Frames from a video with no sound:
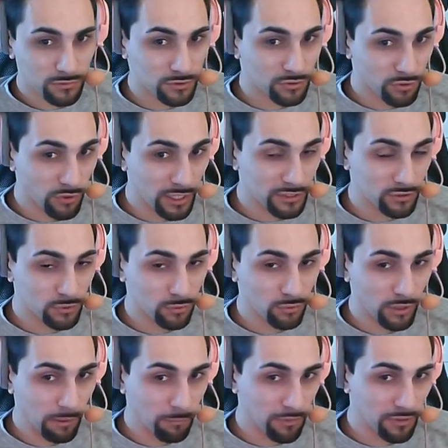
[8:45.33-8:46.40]
try to
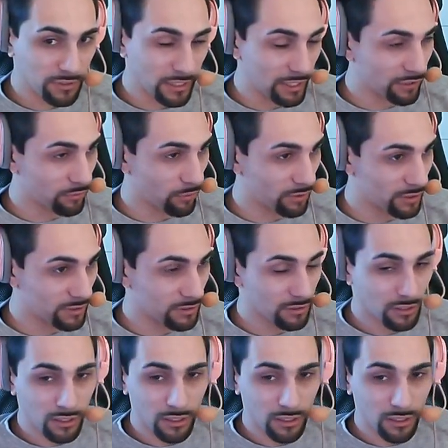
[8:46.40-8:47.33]
grab the tech roll in.